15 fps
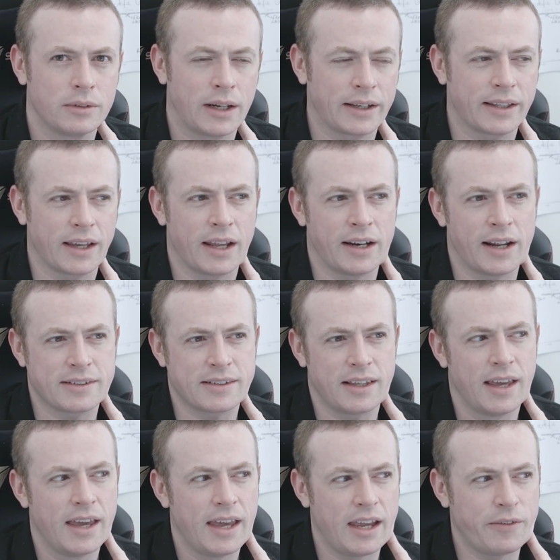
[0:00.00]
Like, unless,
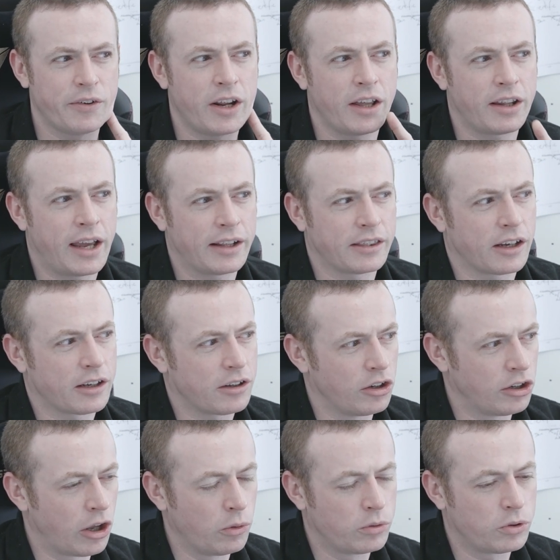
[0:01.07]
even at like the
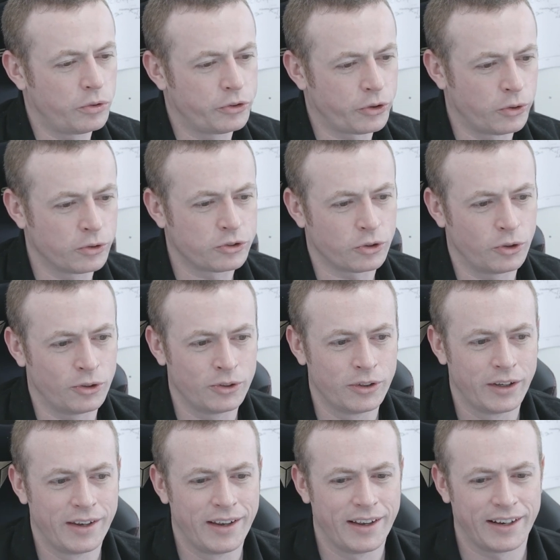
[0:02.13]
local dojo,
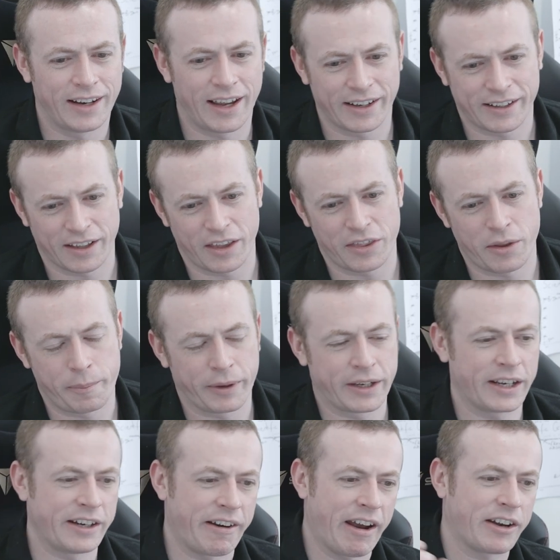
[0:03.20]
like the
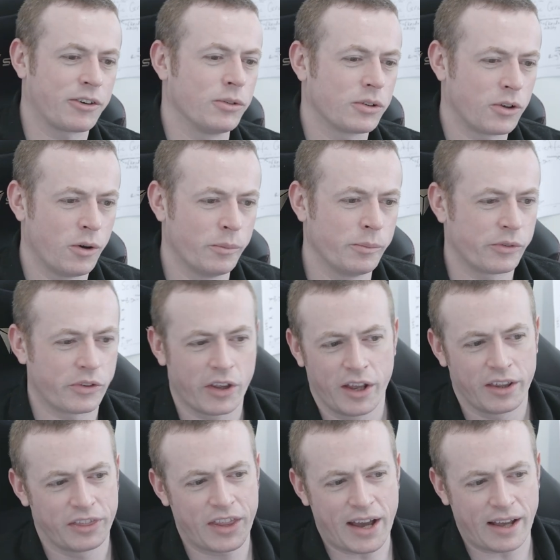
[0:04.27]
beginner adult comes,
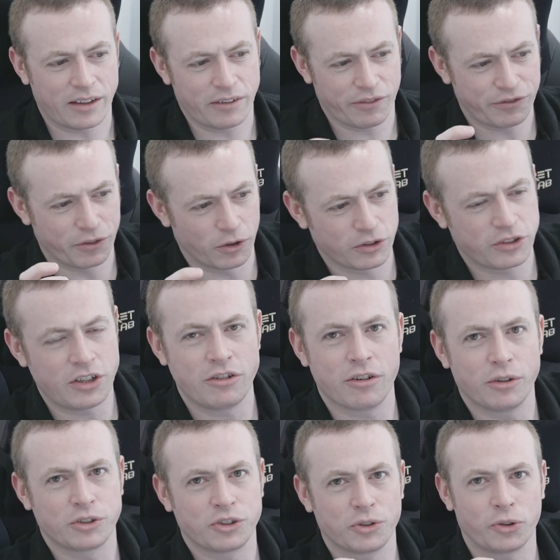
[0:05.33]
that fourteen
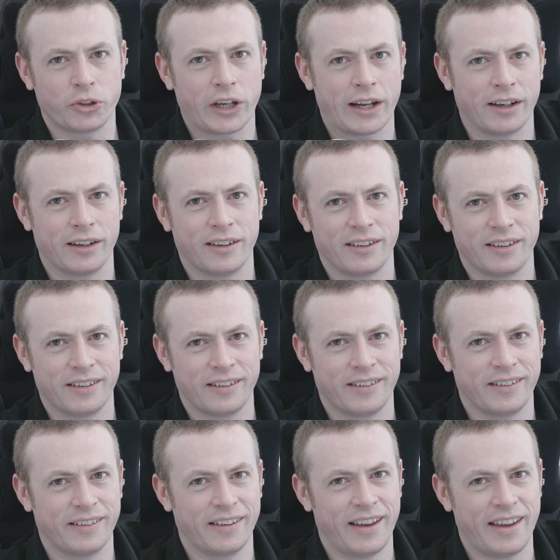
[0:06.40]
year old Shodan,
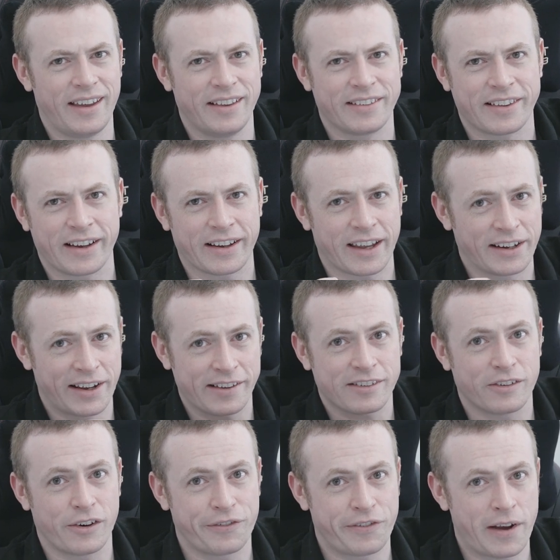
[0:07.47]
it's like, unless
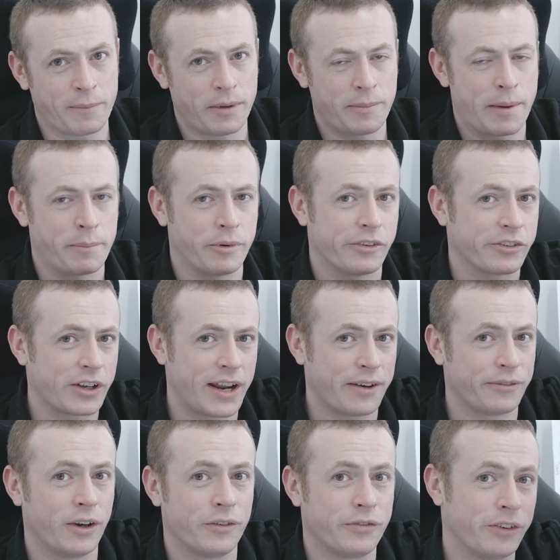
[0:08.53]
they're a family member, he's going to
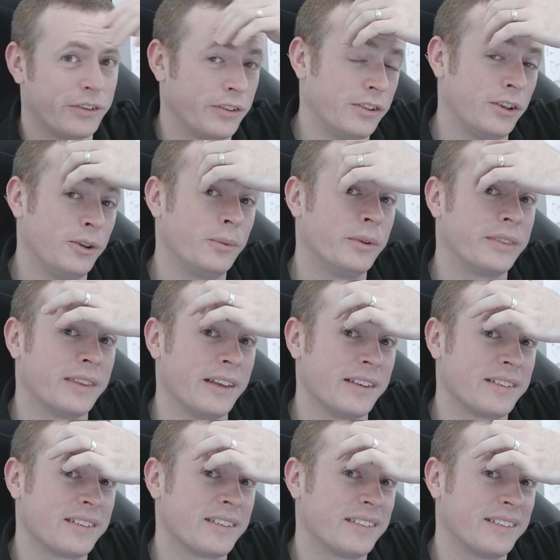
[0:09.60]
have nothing to do with
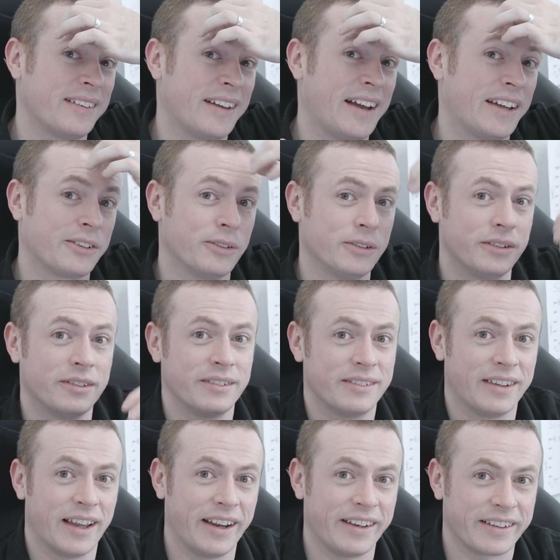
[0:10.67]
this adult.
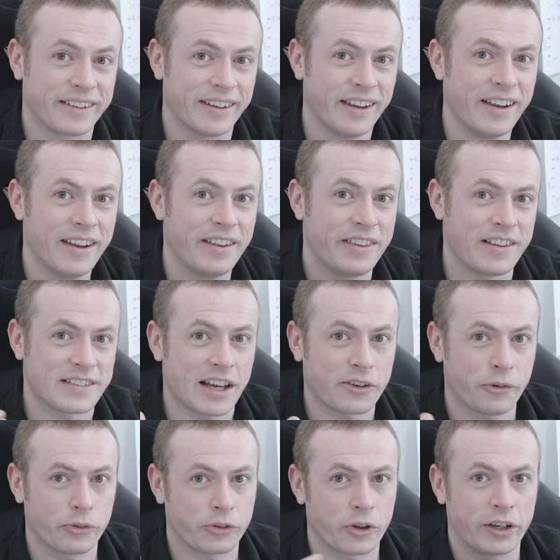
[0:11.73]
Like, this
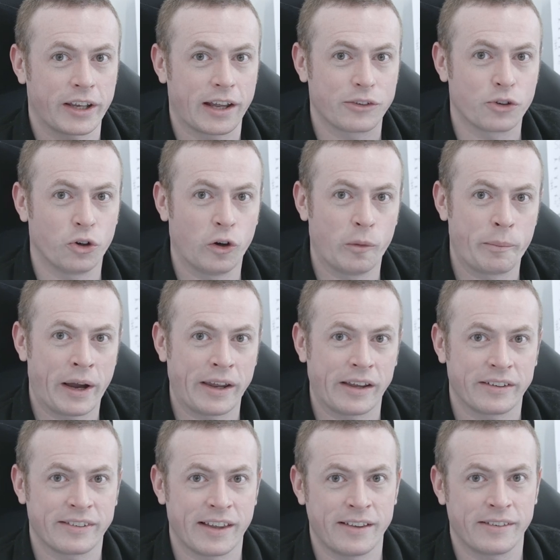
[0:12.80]
adult's going to get taught by
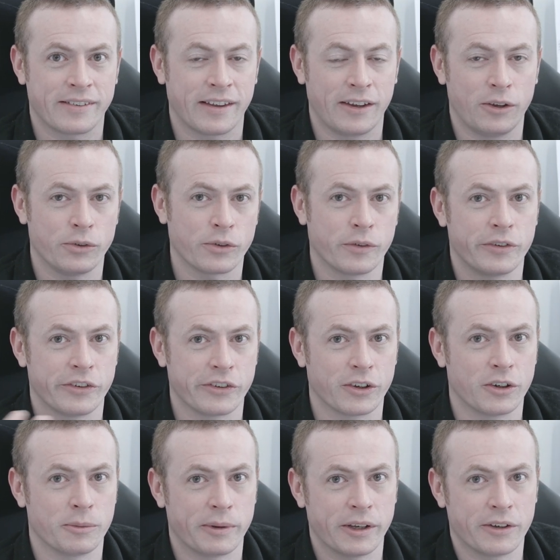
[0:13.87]
a sensei who's obviously
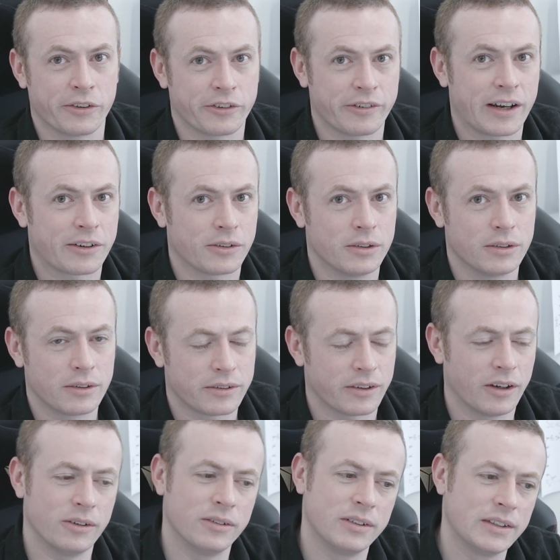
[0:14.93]
going to be another adult.
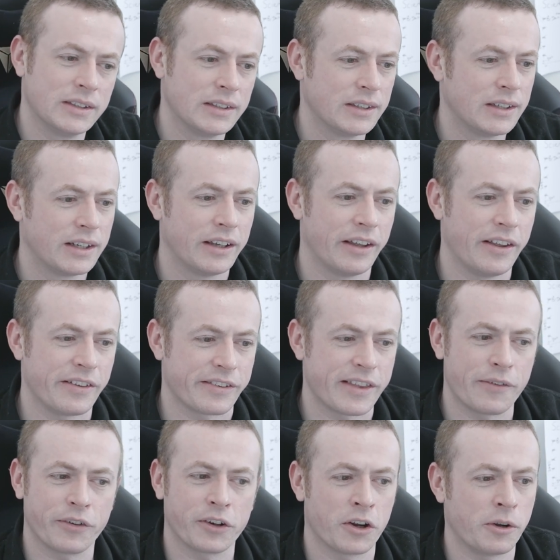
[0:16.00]
So it's
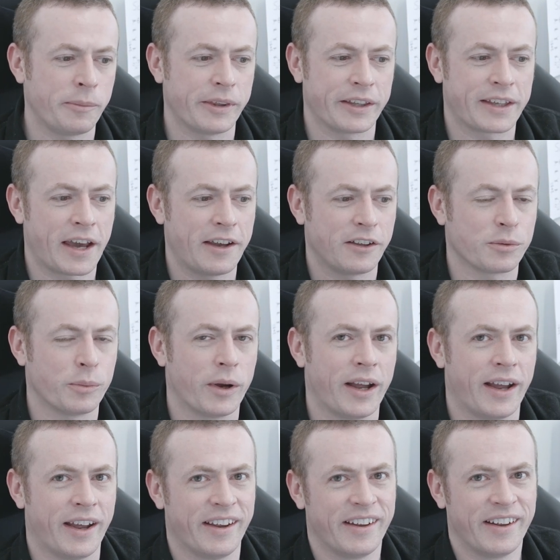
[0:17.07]
never going to be the case
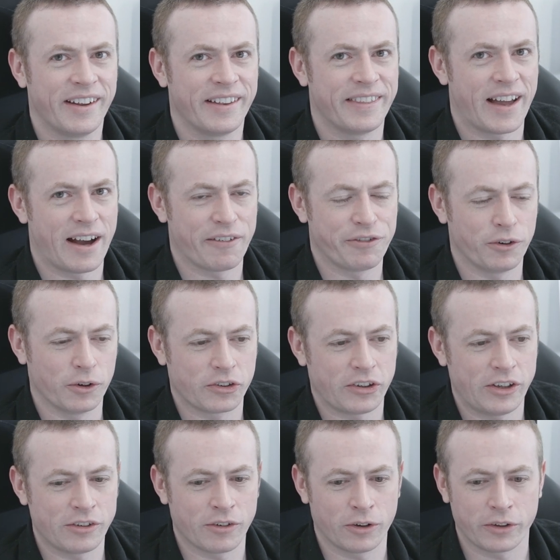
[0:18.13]
where that
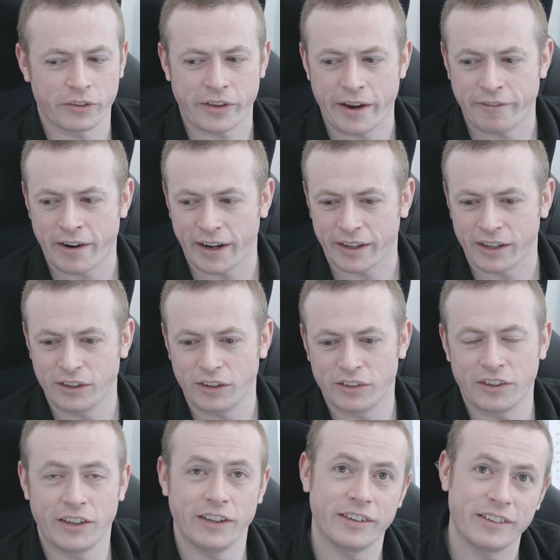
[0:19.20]
fourteen year old is like, right, can you
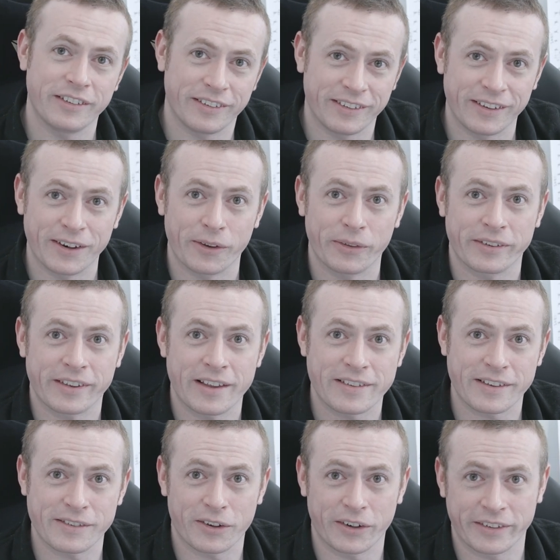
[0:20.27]
teach, you know, the
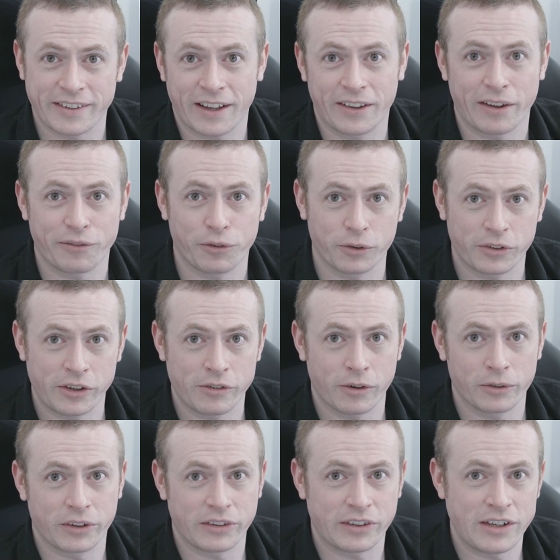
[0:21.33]
sensei's not going to tell that fourteen year
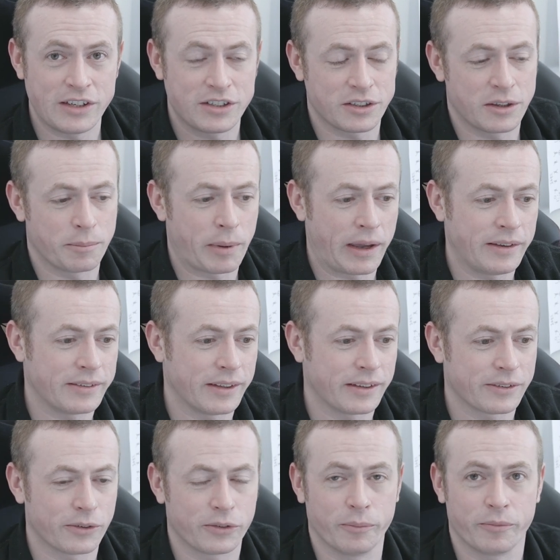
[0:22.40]
old to teach the
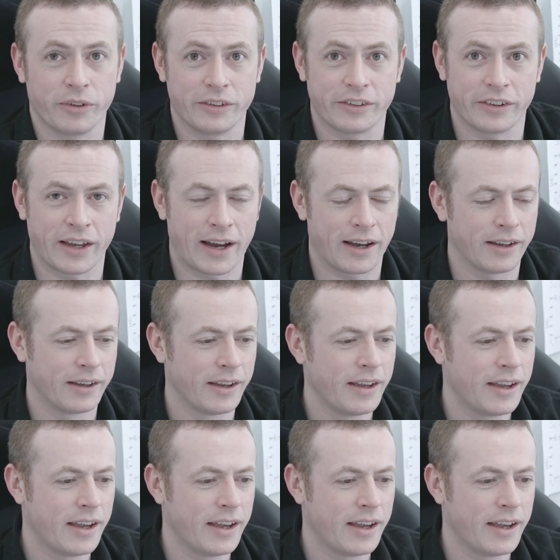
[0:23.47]
basics or something to that